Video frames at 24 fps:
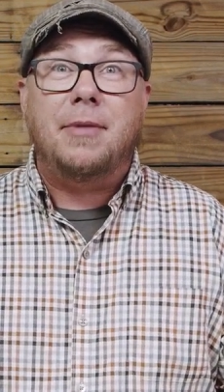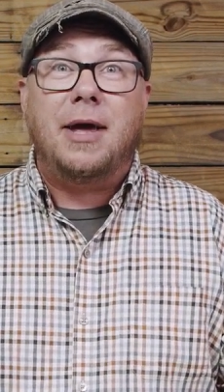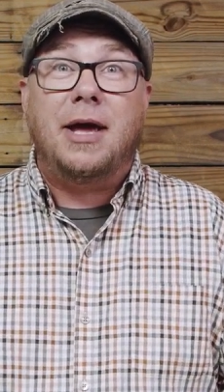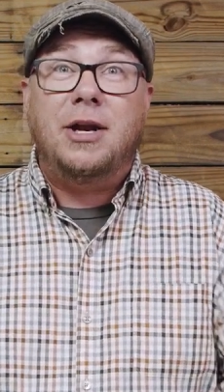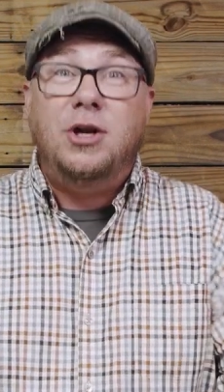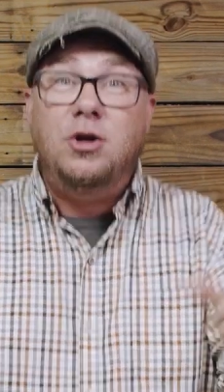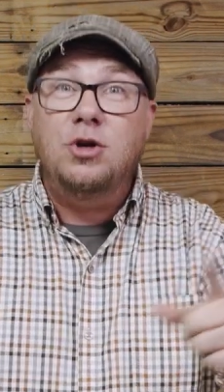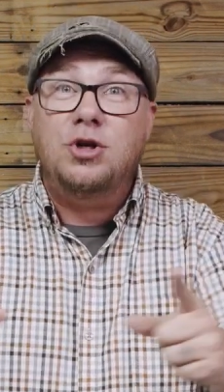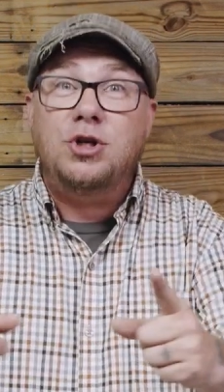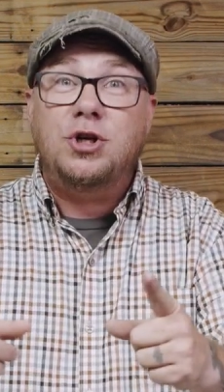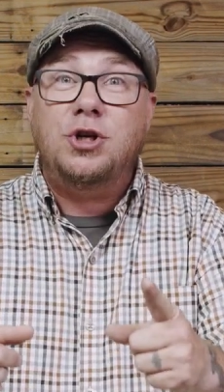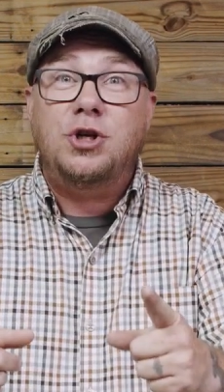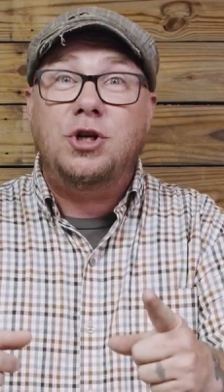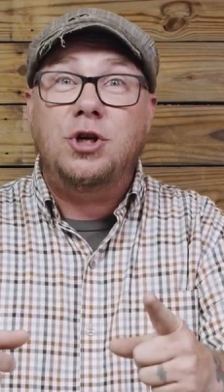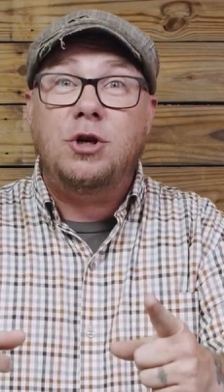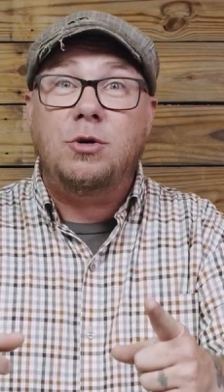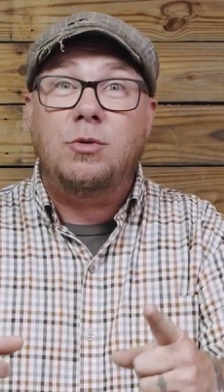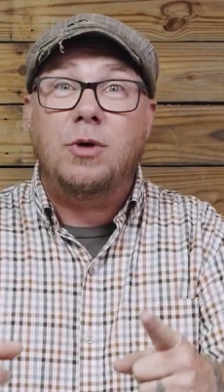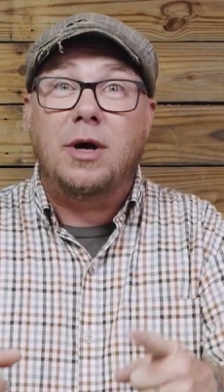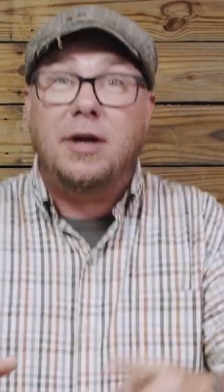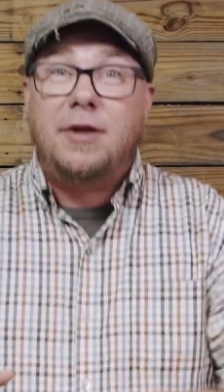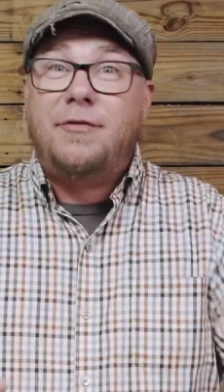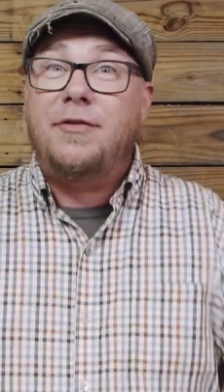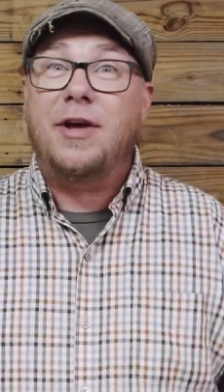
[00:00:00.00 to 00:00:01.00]
And you should
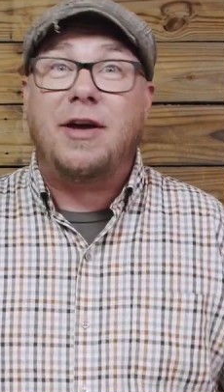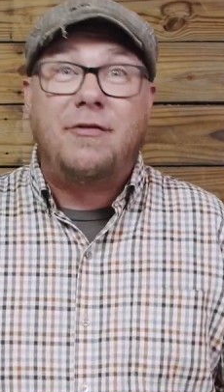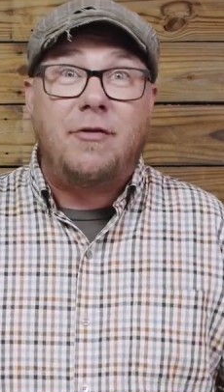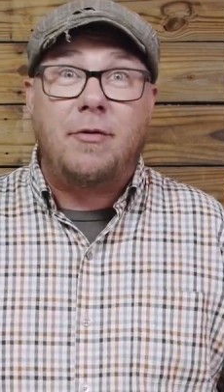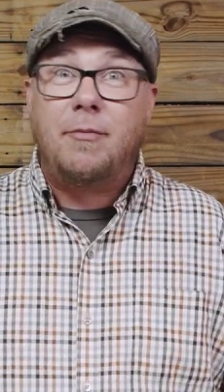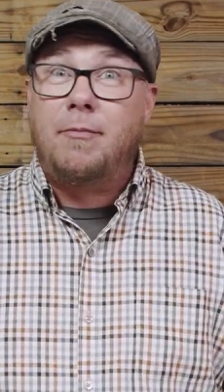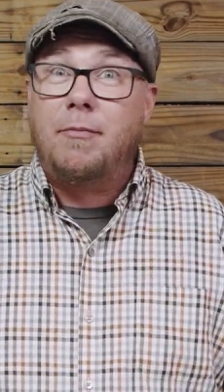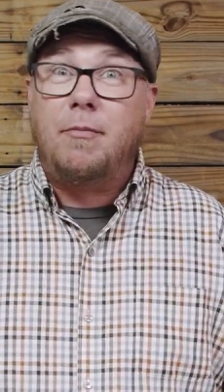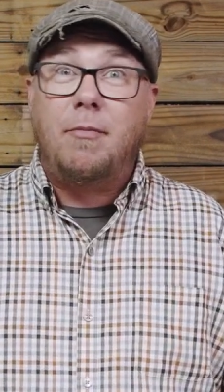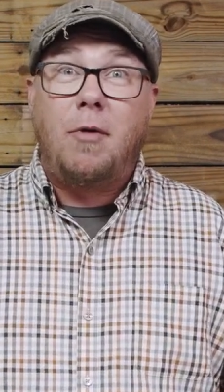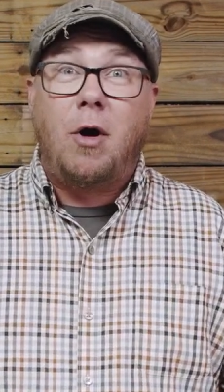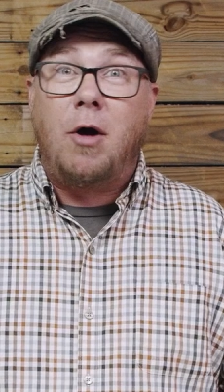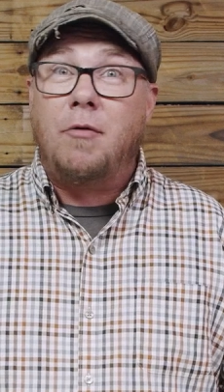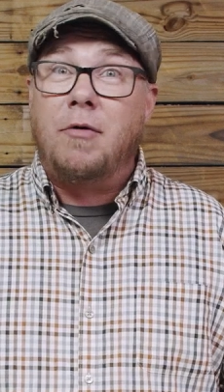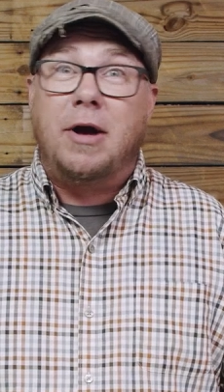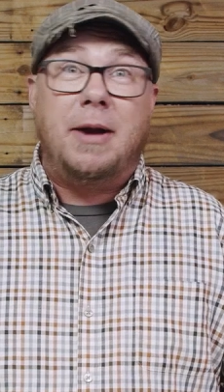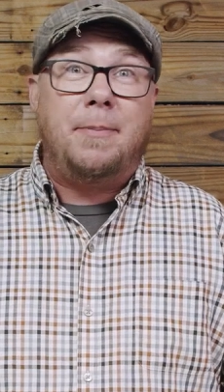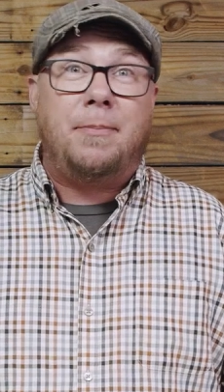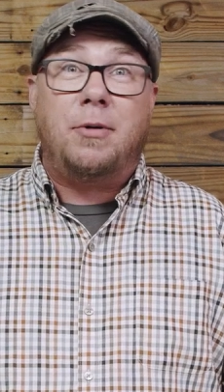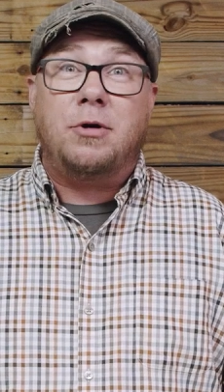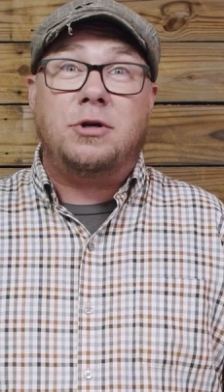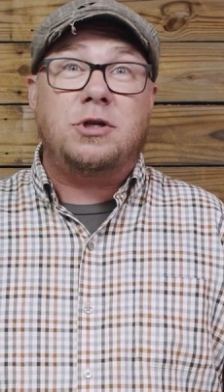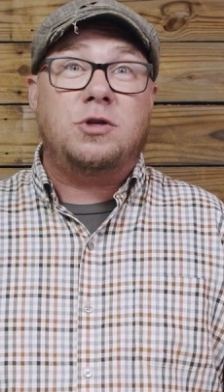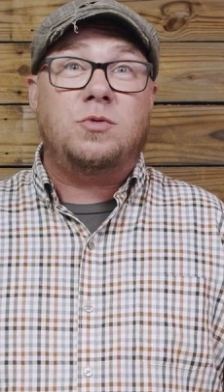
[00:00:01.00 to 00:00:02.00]
too. And if you haven't already
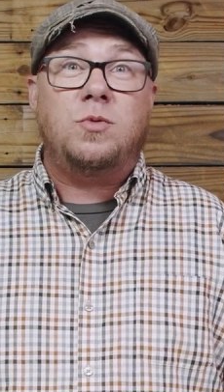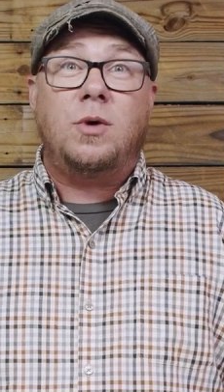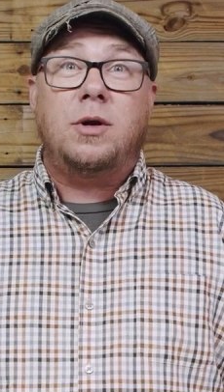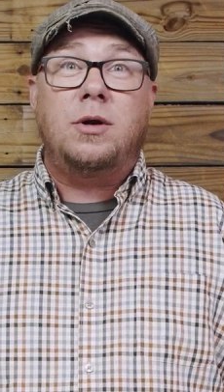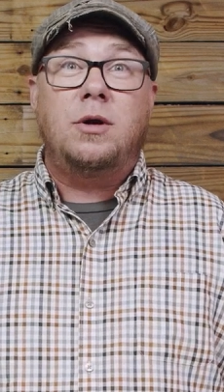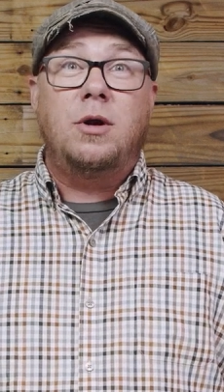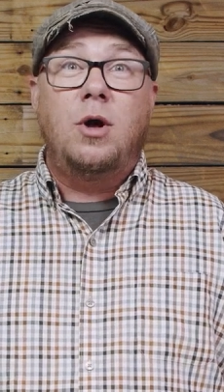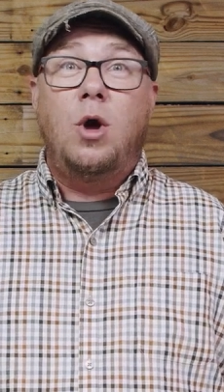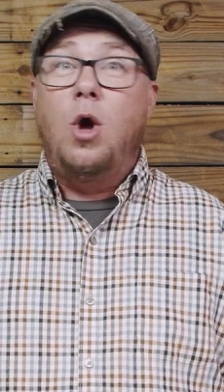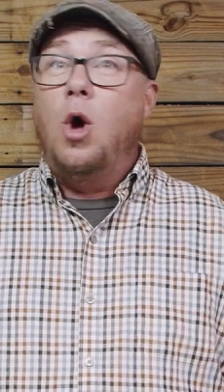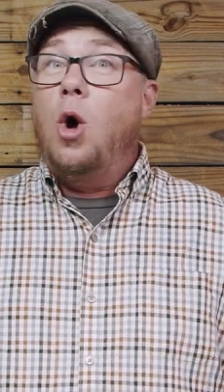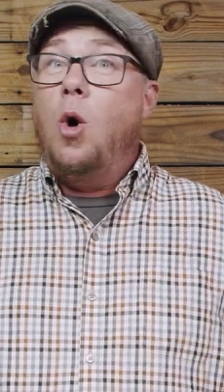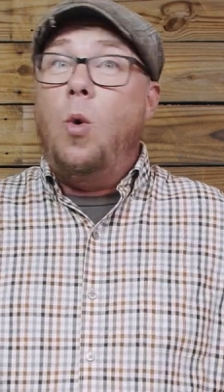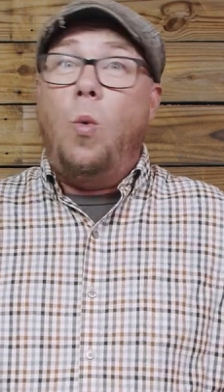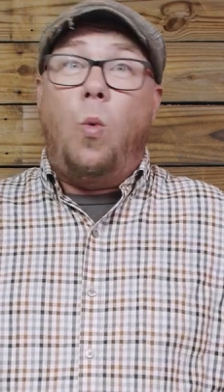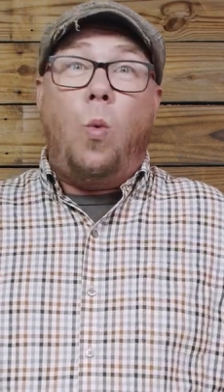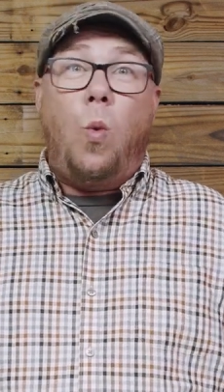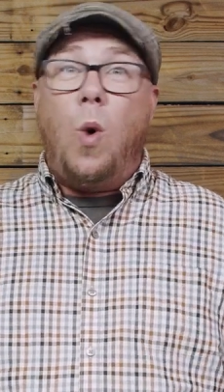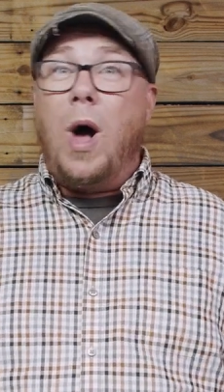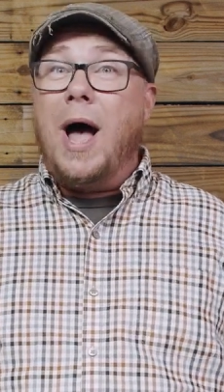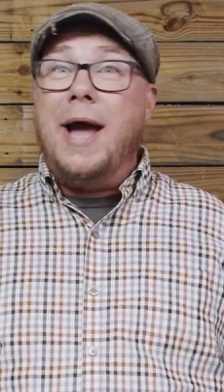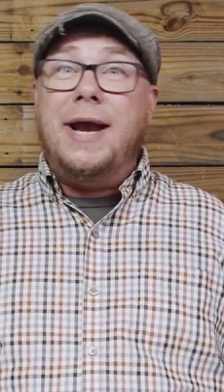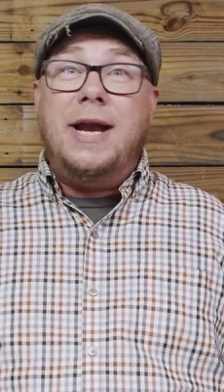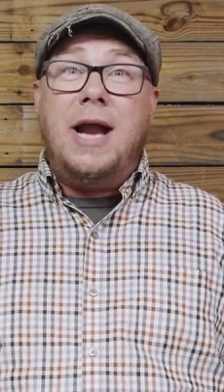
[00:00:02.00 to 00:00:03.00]
purchased one,
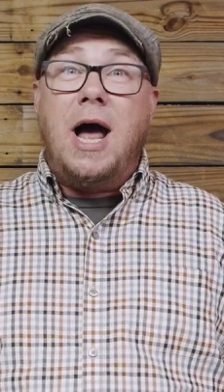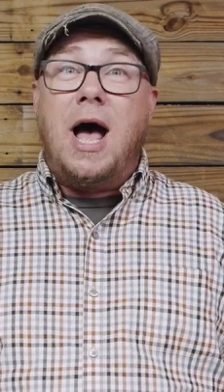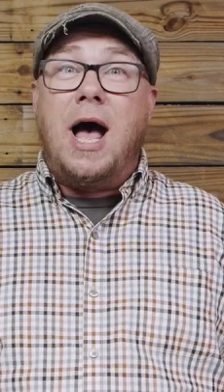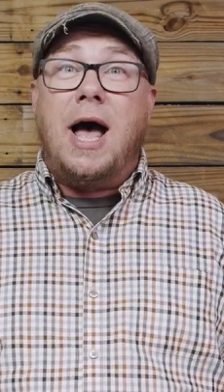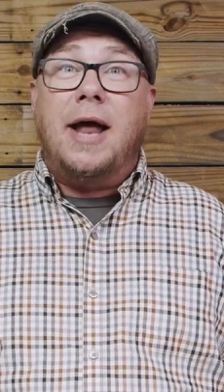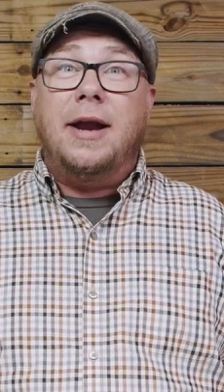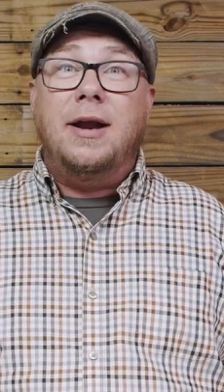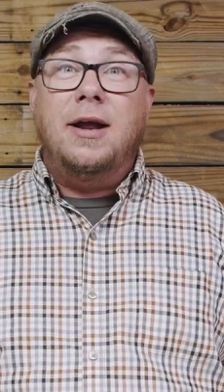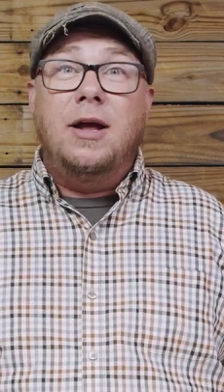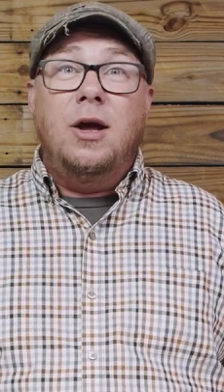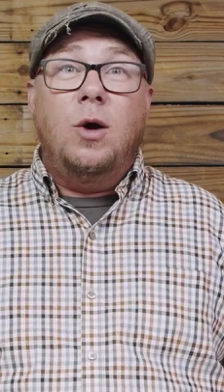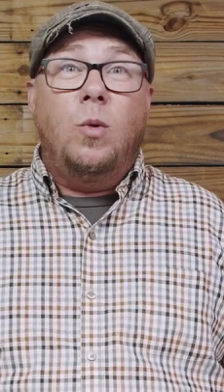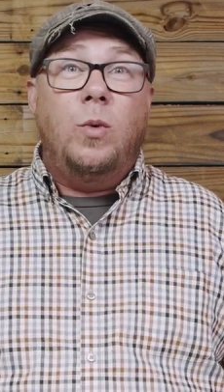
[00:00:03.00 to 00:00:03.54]
why not?